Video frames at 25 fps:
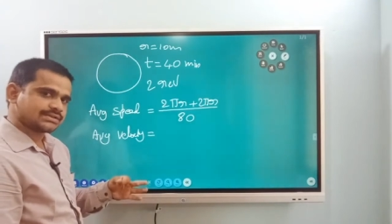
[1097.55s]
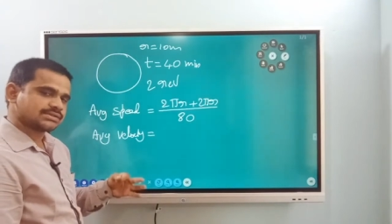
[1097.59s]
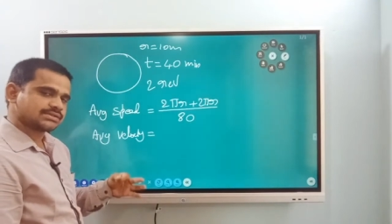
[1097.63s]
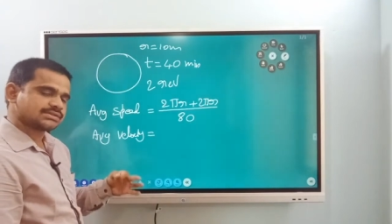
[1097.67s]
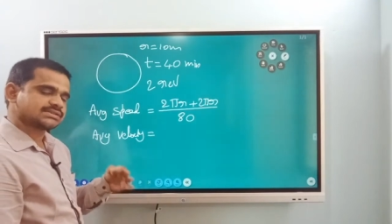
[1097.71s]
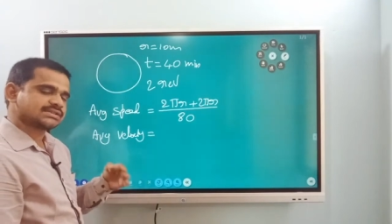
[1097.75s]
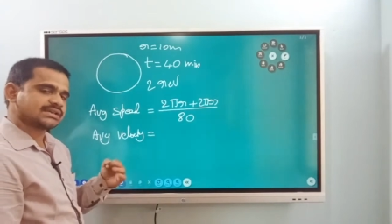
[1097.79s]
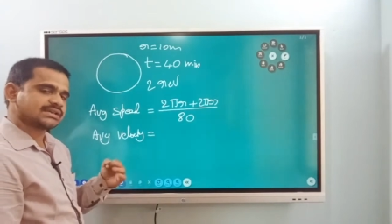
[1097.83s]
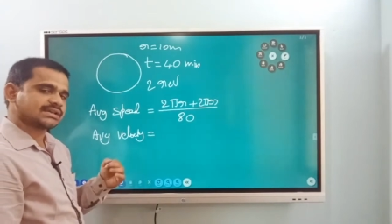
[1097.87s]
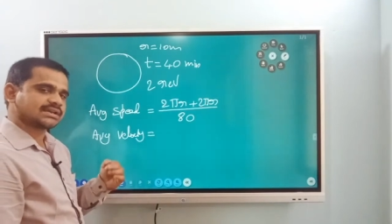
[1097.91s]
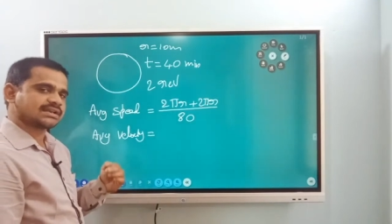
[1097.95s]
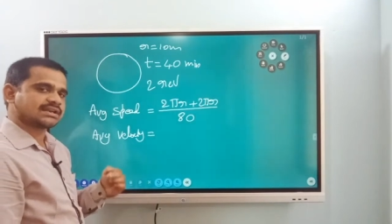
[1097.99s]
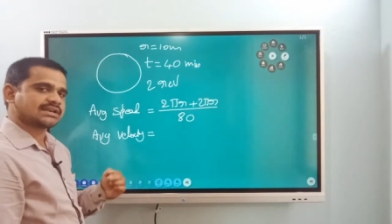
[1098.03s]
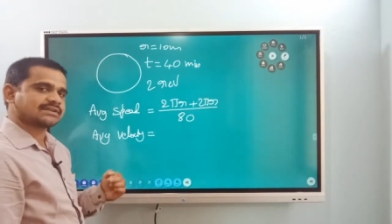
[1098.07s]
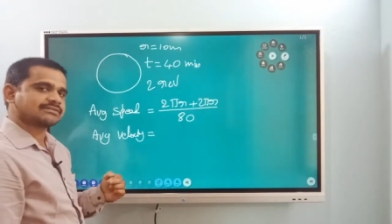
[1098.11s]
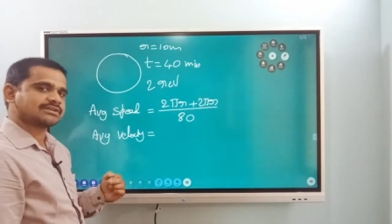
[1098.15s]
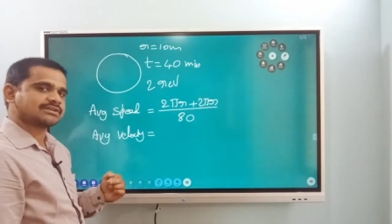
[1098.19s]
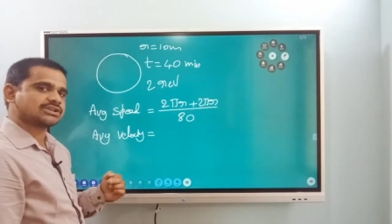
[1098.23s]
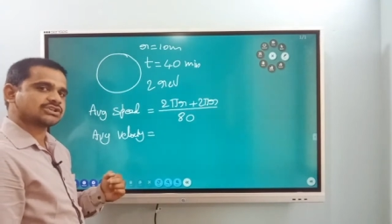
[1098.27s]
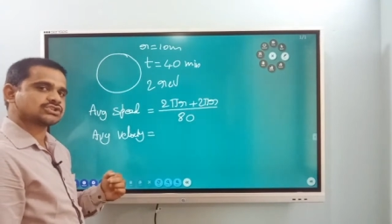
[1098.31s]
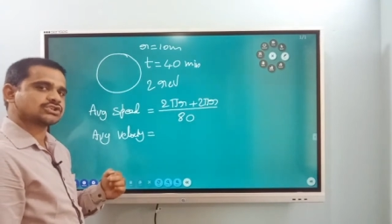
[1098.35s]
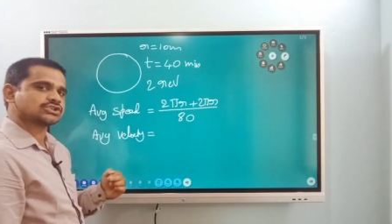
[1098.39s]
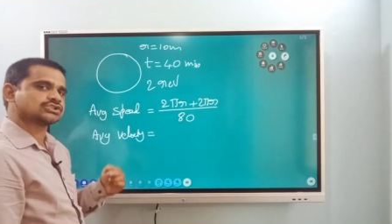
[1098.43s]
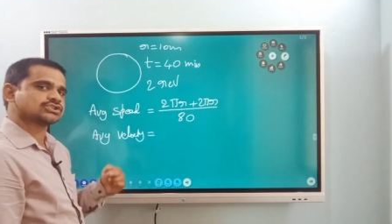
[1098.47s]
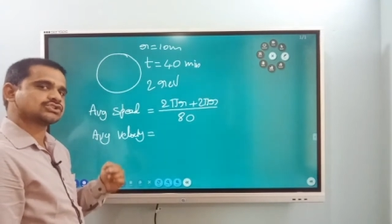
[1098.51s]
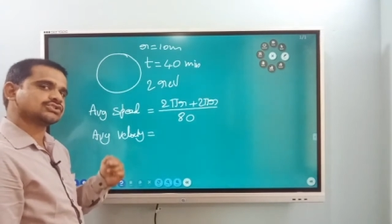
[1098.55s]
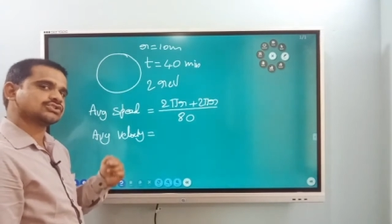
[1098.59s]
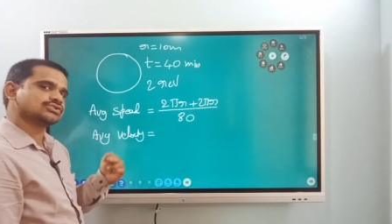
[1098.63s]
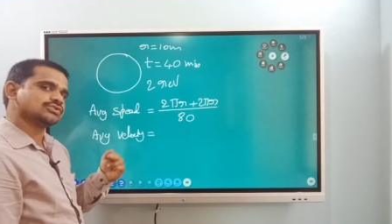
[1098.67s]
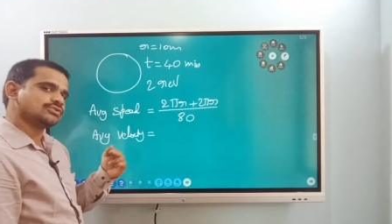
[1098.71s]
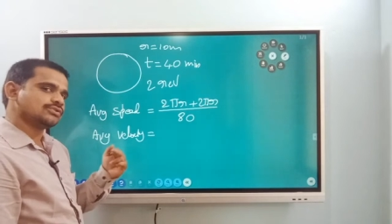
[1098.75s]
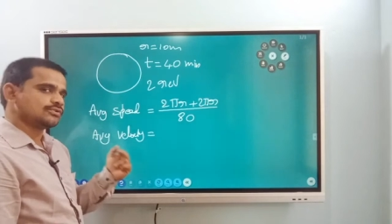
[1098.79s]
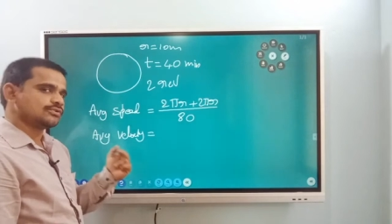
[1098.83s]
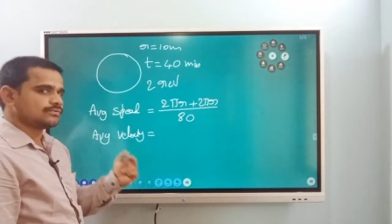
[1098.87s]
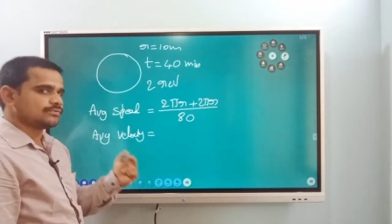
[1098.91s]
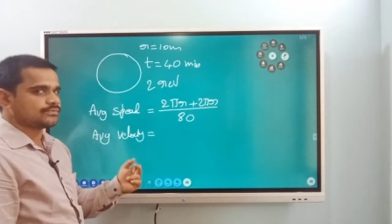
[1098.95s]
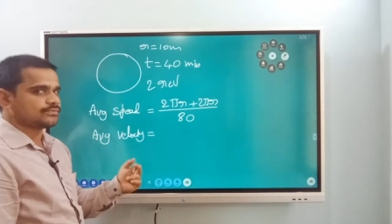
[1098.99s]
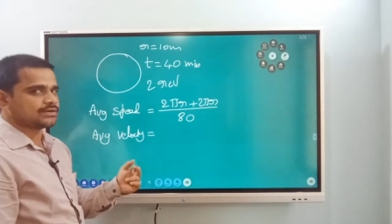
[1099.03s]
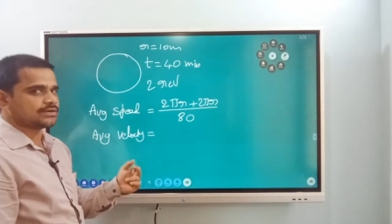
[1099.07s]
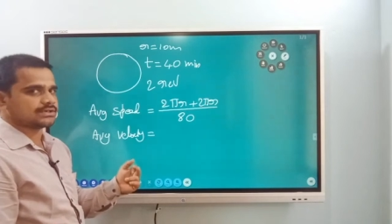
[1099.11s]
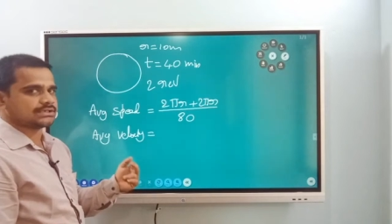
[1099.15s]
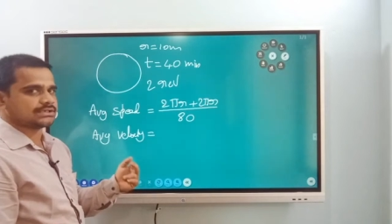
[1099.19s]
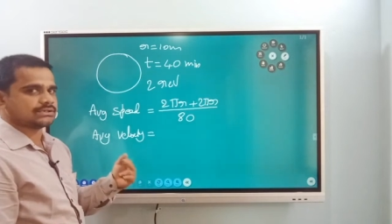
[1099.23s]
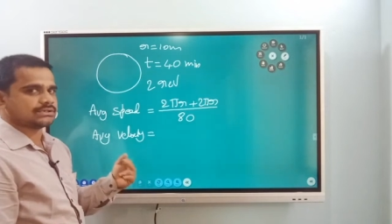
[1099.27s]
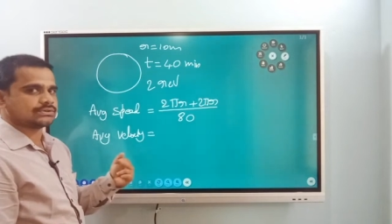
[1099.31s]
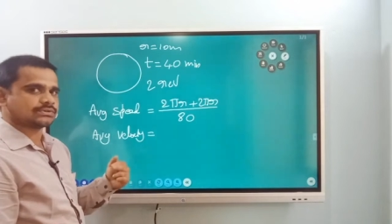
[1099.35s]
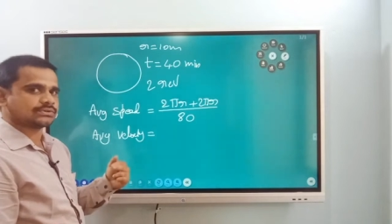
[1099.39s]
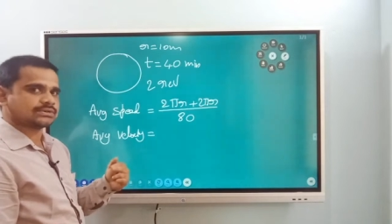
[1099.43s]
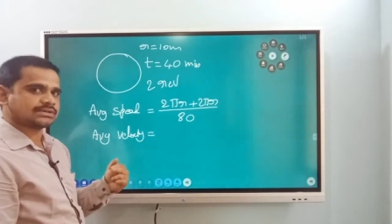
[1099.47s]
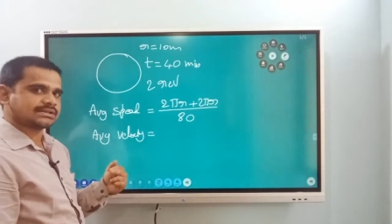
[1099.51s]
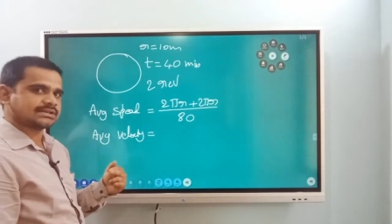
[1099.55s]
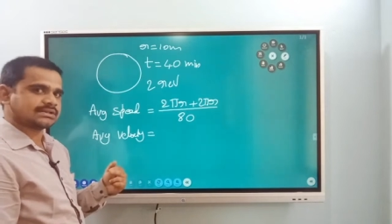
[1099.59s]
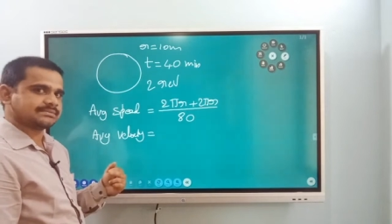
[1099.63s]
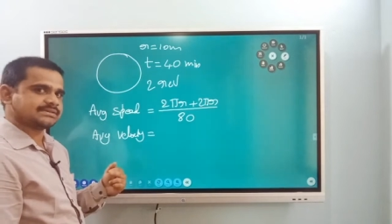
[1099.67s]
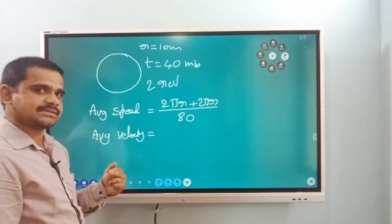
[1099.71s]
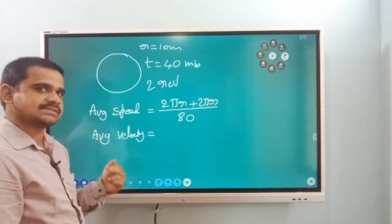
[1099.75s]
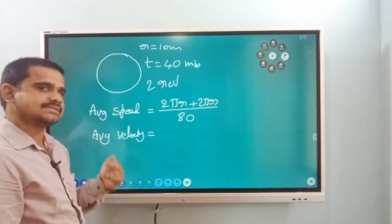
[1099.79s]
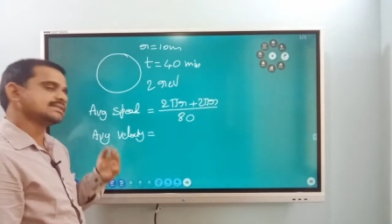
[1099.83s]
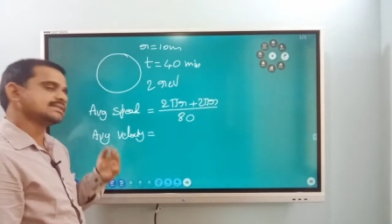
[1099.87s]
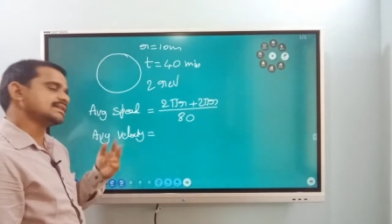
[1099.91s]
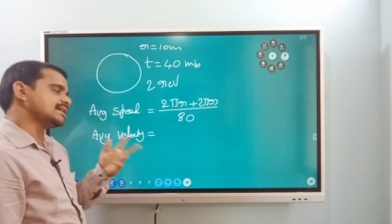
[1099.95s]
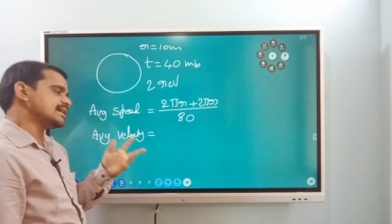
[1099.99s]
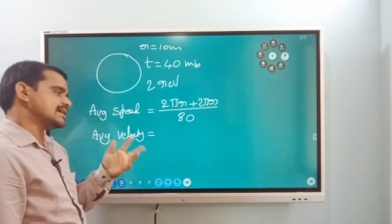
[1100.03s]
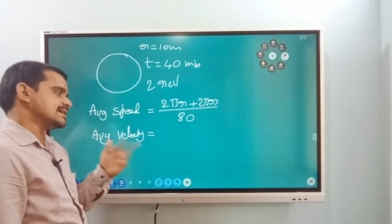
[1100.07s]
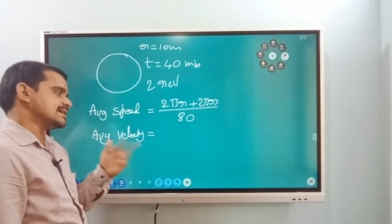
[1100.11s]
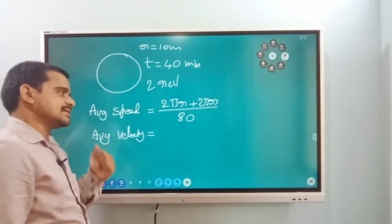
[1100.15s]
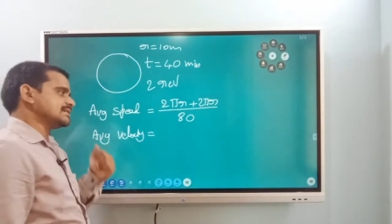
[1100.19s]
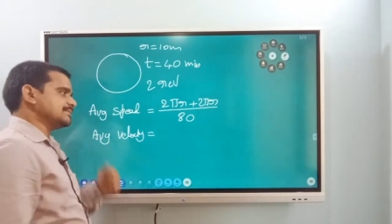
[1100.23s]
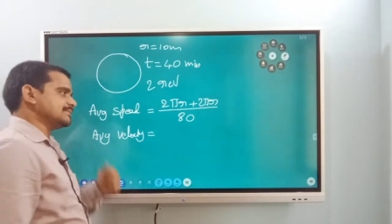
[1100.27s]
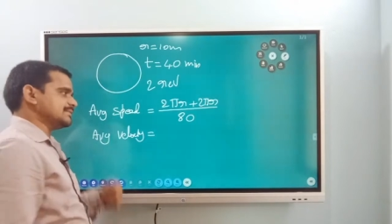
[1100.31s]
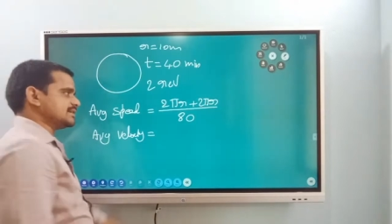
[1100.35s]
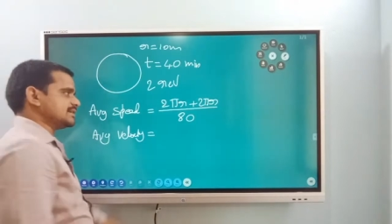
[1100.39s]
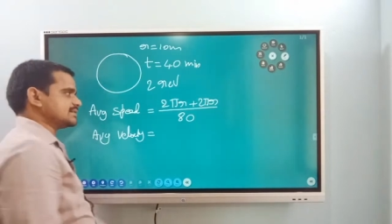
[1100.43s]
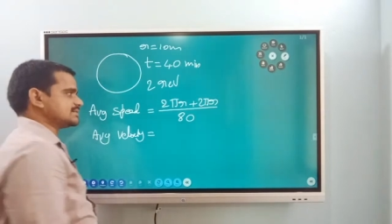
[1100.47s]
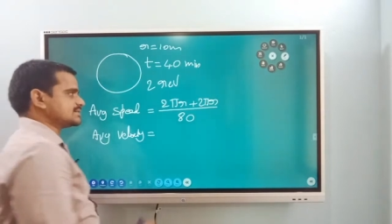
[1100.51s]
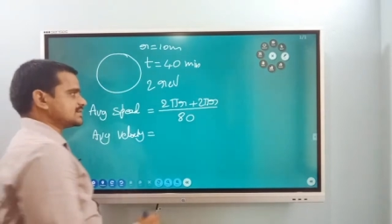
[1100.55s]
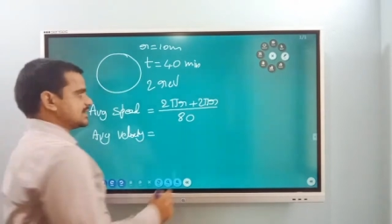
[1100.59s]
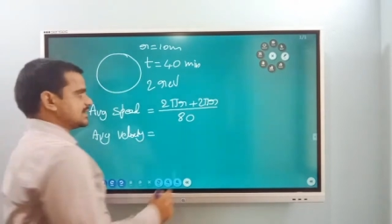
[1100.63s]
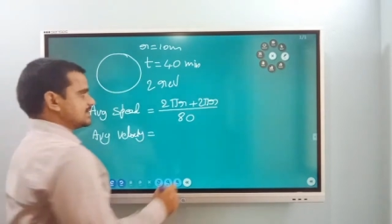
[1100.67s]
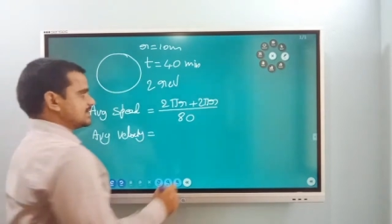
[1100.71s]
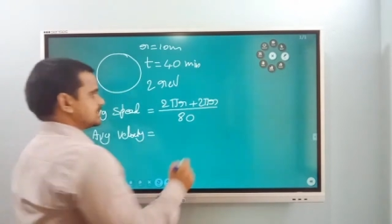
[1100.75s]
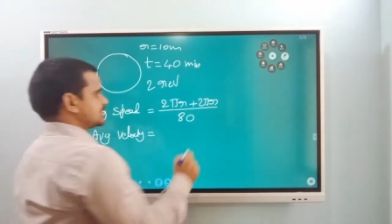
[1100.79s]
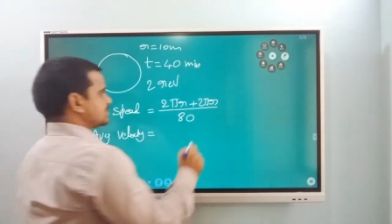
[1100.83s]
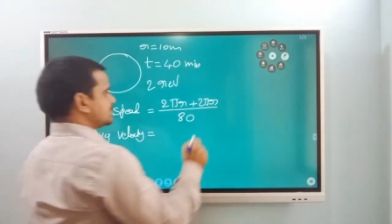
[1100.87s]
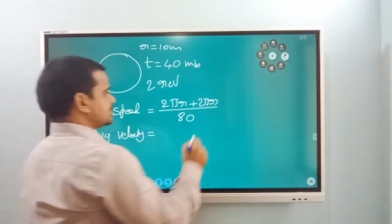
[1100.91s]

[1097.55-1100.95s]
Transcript: Second revolution also 40. Total time is 80 minutes, right?